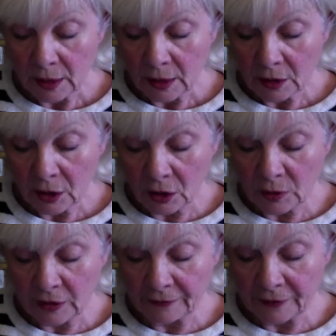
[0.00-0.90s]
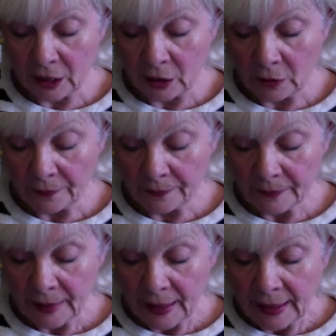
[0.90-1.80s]
Go with the flow.
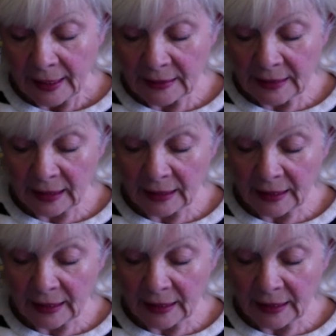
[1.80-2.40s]
Exactly